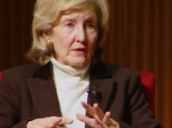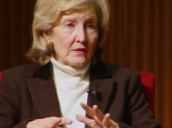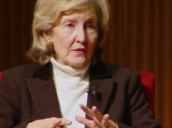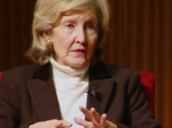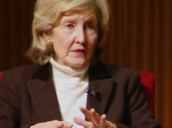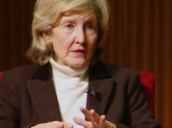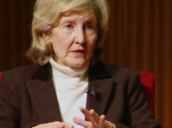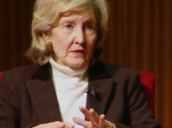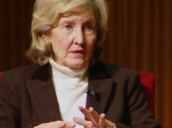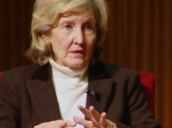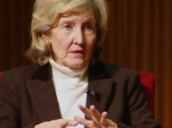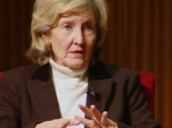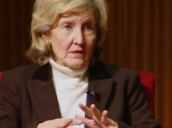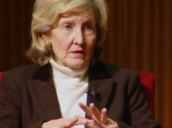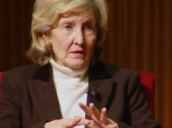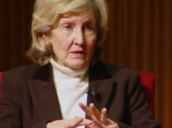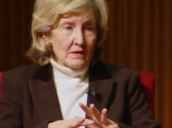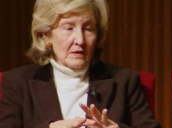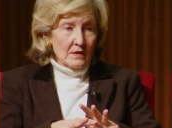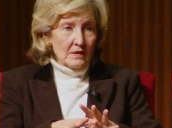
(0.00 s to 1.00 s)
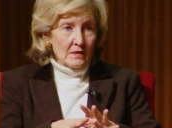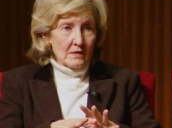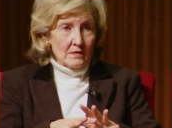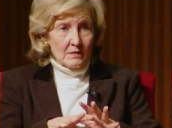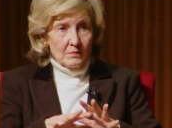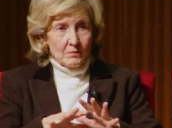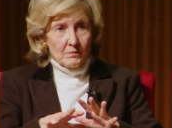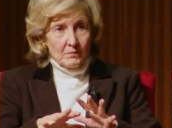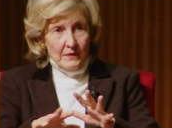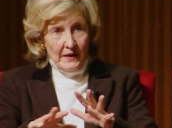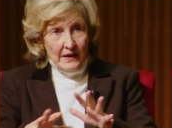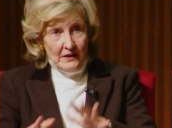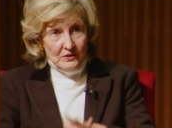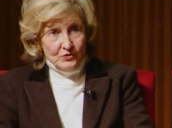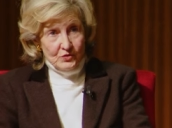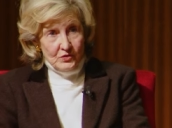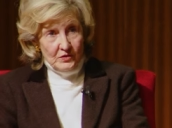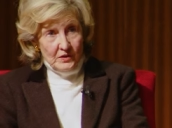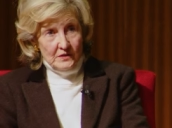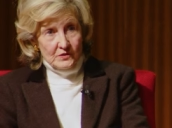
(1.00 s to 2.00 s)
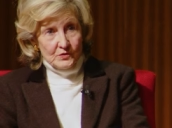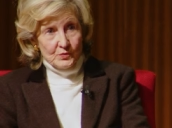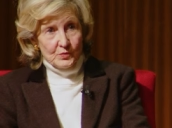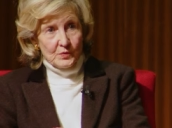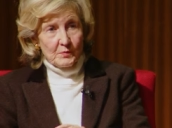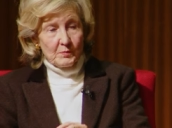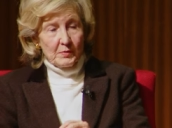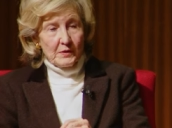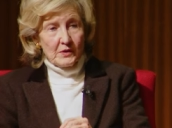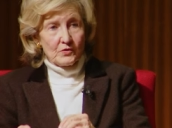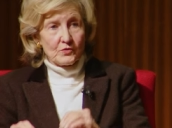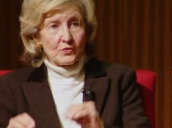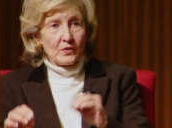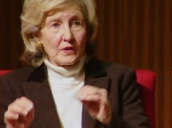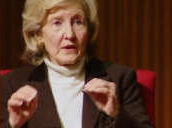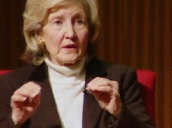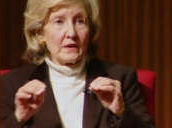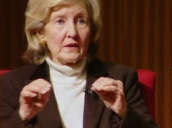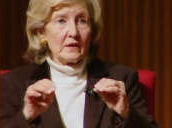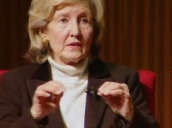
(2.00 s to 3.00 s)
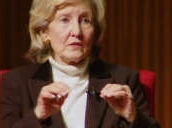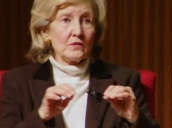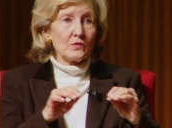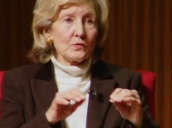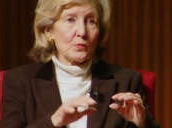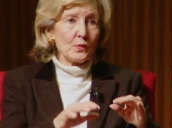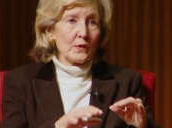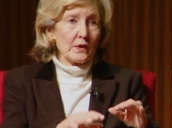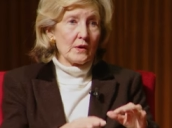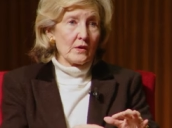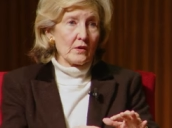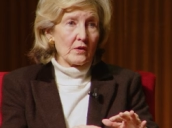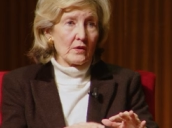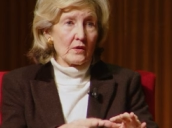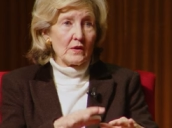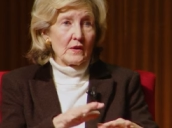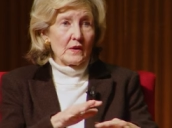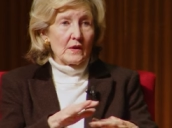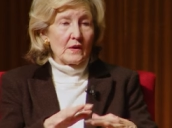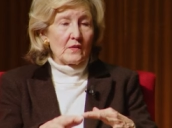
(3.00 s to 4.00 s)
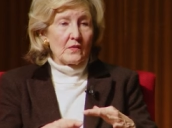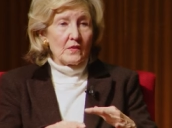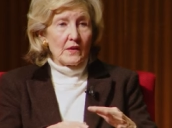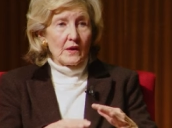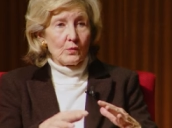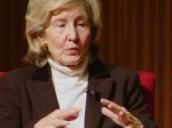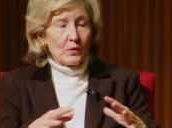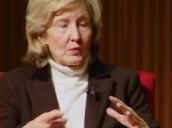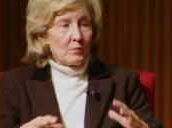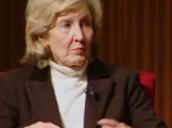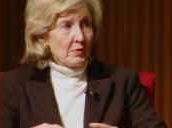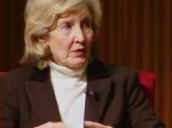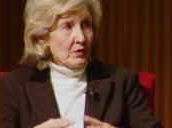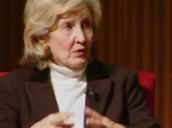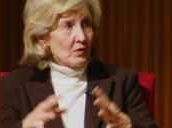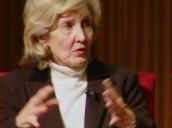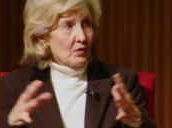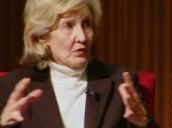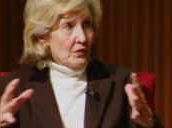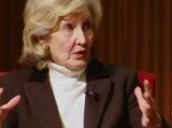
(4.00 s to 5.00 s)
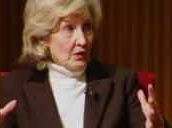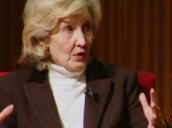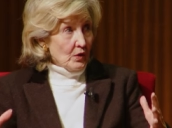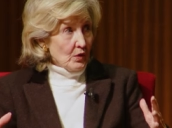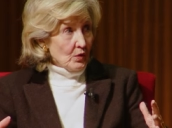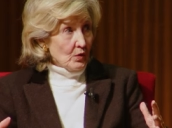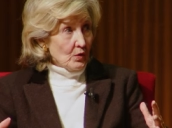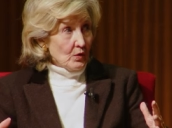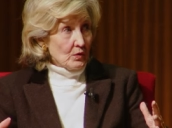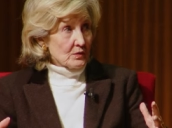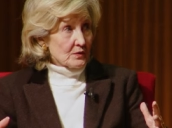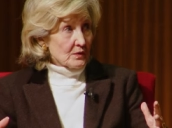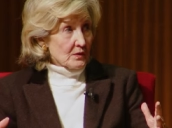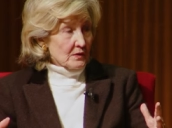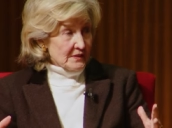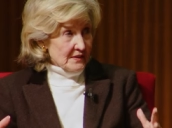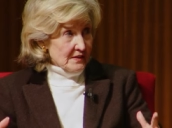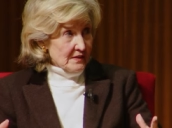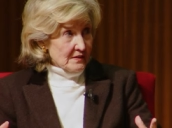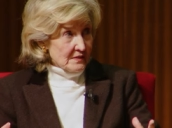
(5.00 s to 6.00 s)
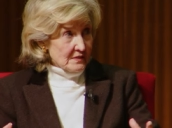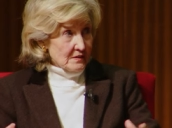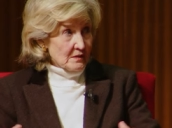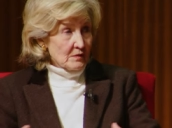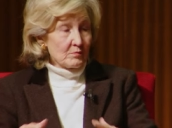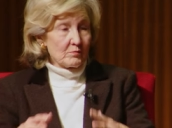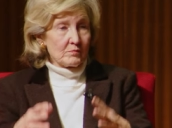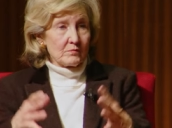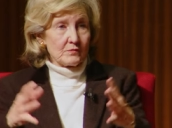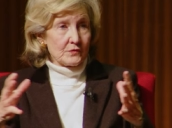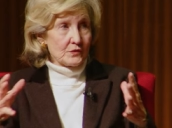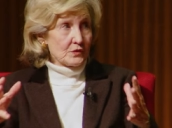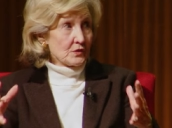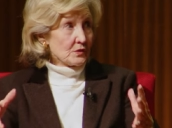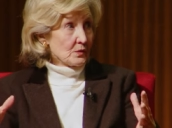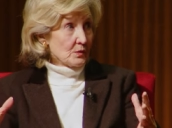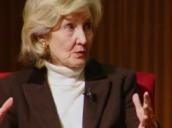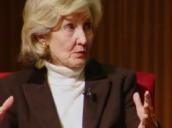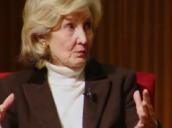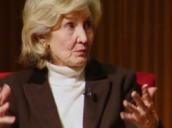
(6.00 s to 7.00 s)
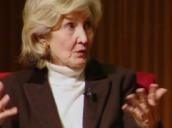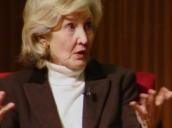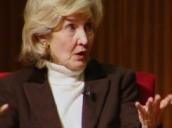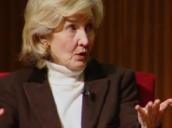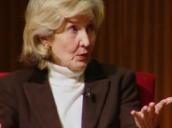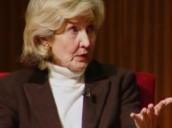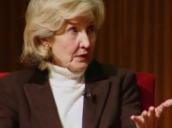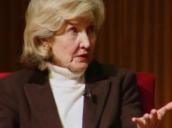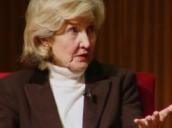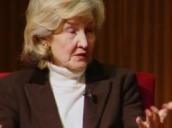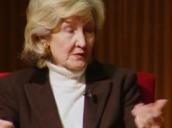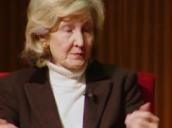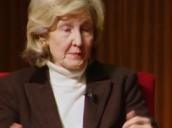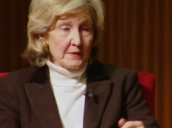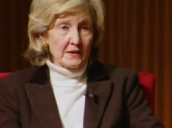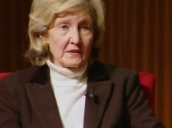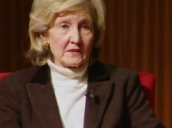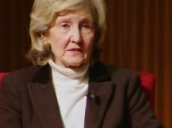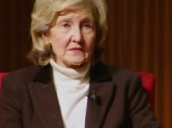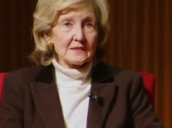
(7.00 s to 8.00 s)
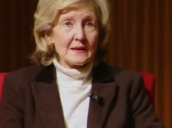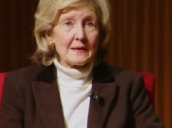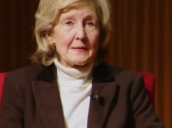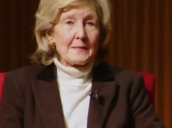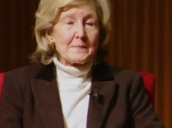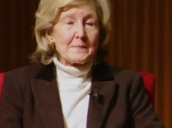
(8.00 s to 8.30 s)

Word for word: the uh, astronauts would be trained, where they would build the whole system to go into space.